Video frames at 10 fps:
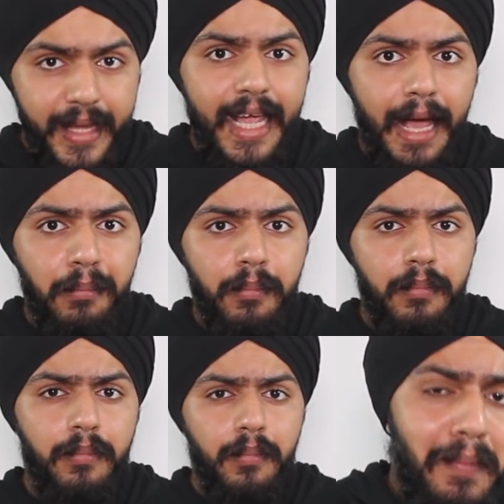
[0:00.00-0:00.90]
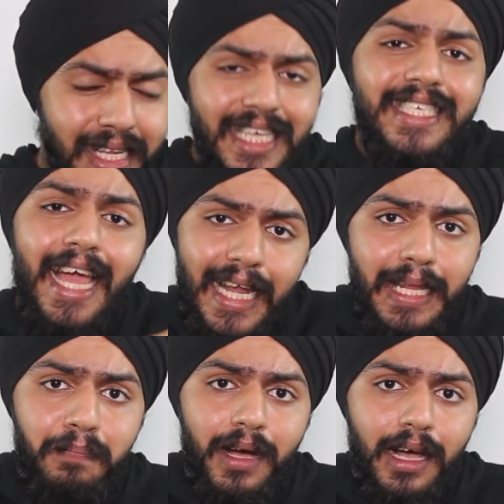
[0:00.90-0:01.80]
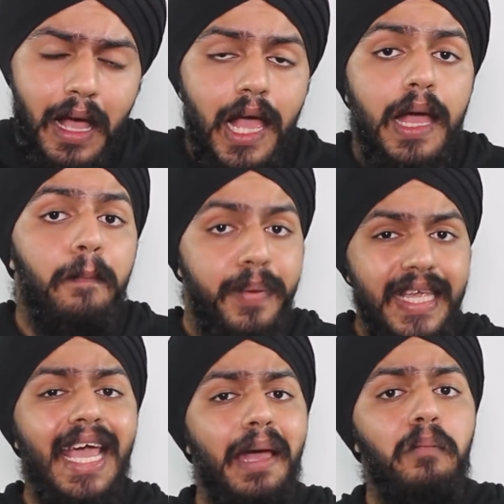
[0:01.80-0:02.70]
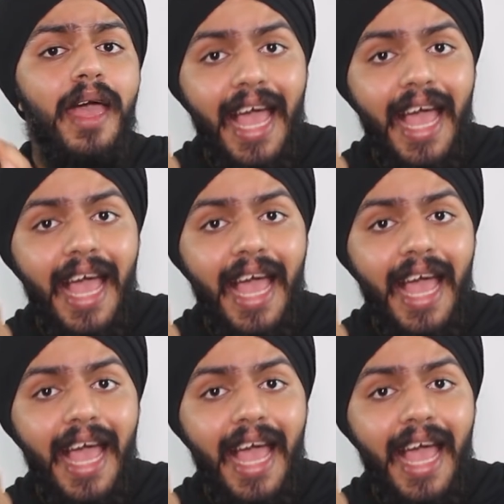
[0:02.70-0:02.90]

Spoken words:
BM. Let me just get deeper. BM